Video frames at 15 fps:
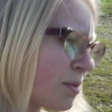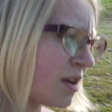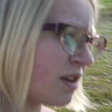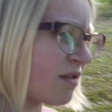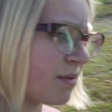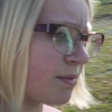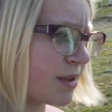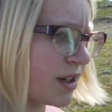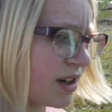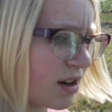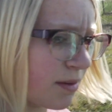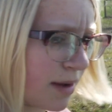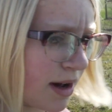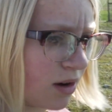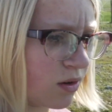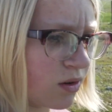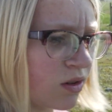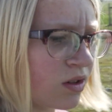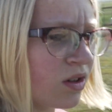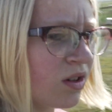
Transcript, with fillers: One of them didn't come out.